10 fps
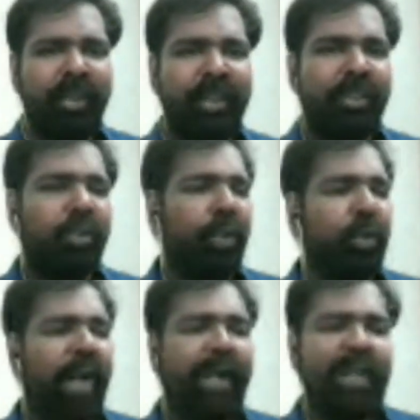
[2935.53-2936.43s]
so you
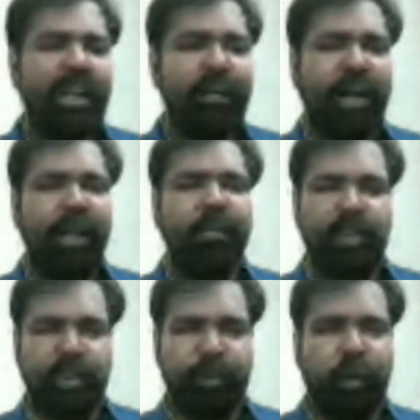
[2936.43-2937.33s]
identify first
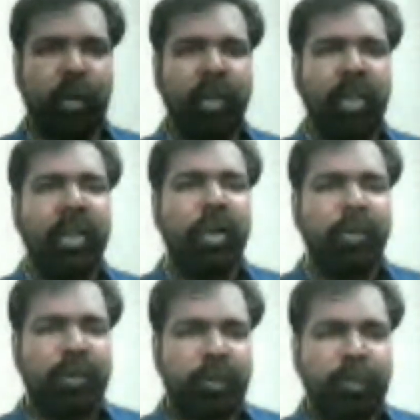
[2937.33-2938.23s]
of all
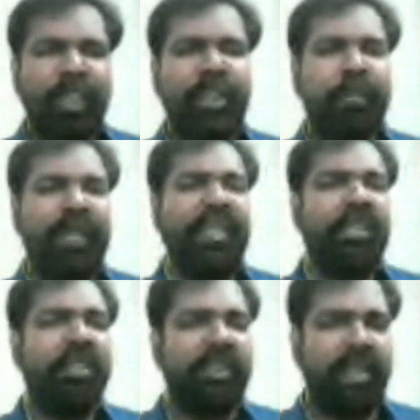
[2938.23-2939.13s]
from which piece
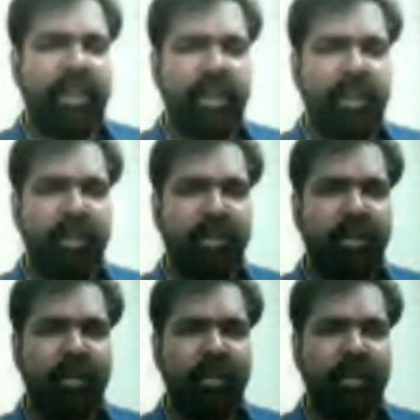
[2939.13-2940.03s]
this is taken
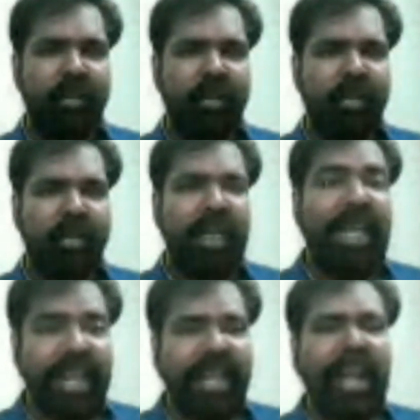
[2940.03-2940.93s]

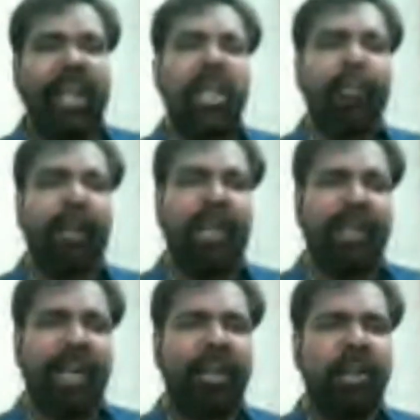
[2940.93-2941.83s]
in identifying
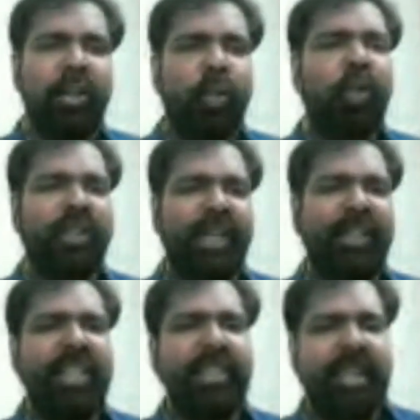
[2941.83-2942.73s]
that don't say
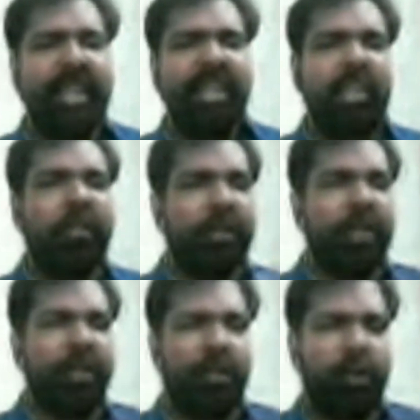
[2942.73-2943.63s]
these lines are from this
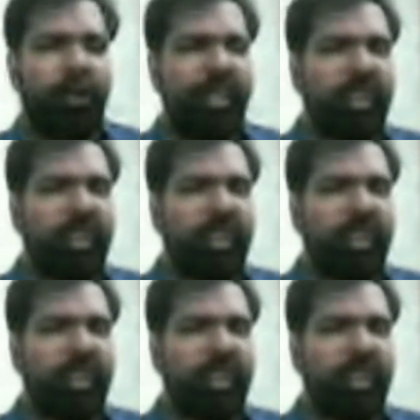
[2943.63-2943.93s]
poem by this